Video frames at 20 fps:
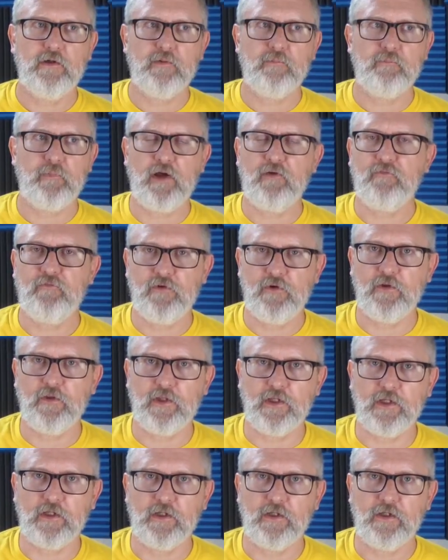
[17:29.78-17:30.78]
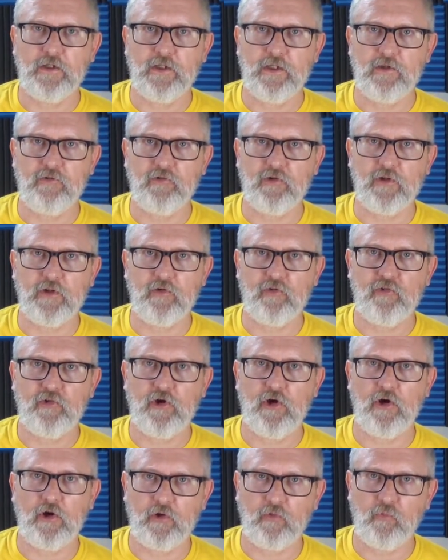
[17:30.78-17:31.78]
my feeling is on the
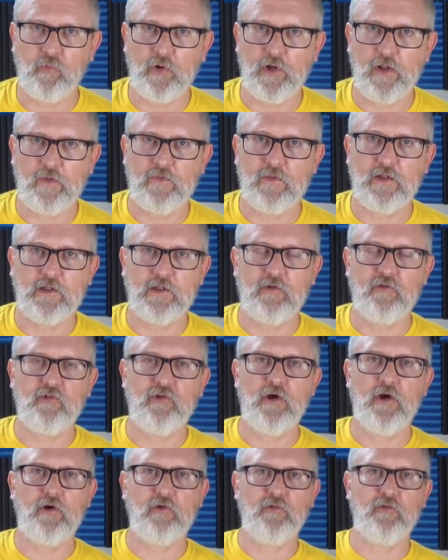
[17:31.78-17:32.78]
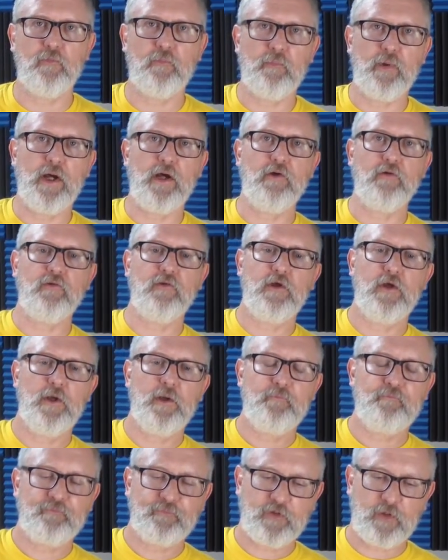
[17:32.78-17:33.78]
song and what I think the song's about.
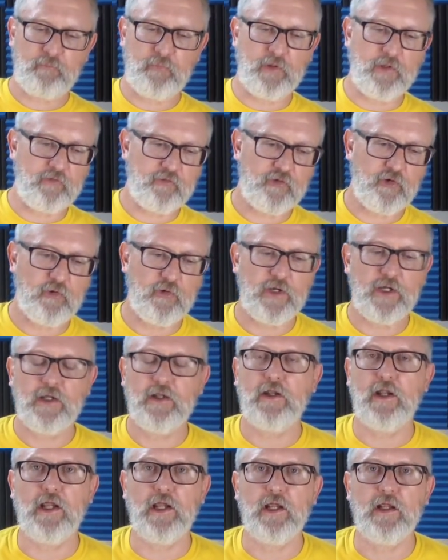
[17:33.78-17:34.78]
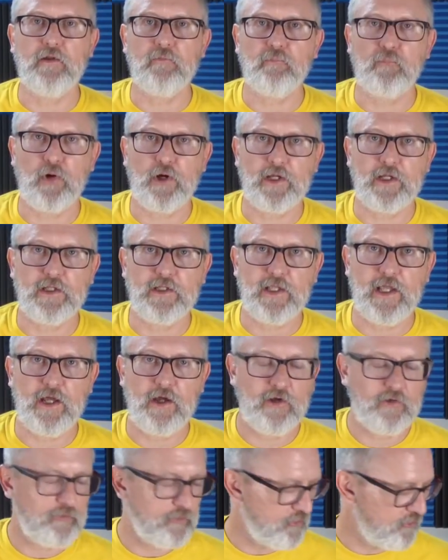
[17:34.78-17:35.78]
But let's go ahead and break it
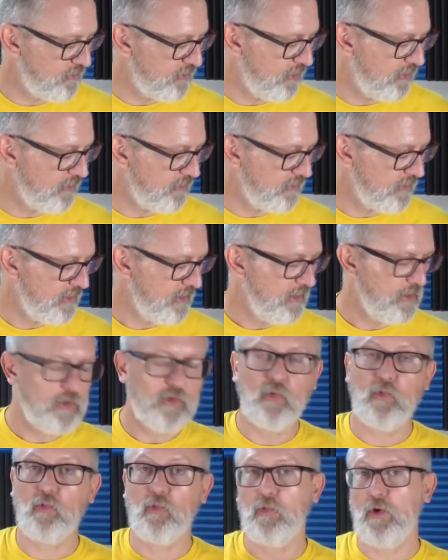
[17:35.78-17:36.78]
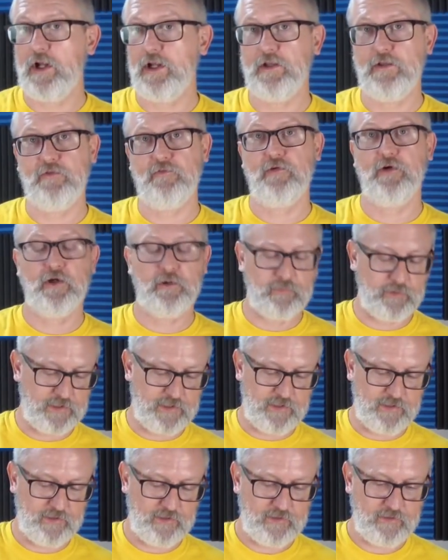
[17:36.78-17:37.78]
down. We'll start right at the very
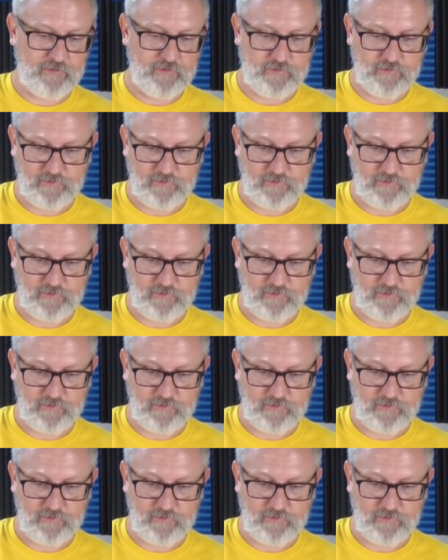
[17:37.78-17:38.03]
beginning.